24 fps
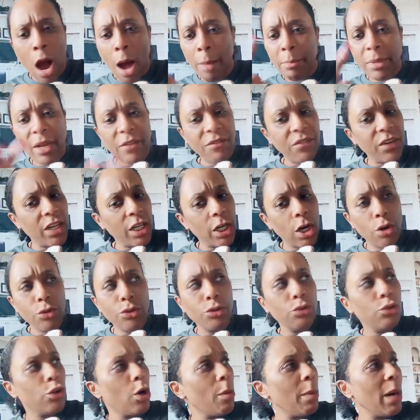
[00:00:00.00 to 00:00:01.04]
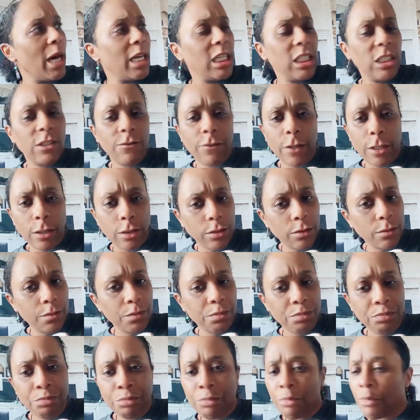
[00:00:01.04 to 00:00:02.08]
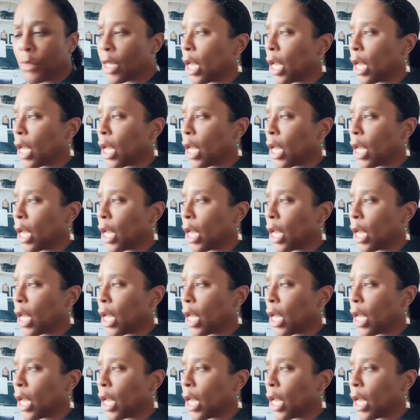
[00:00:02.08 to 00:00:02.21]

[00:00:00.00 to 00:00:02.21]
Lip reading: I'm not finna go through nobody's phone.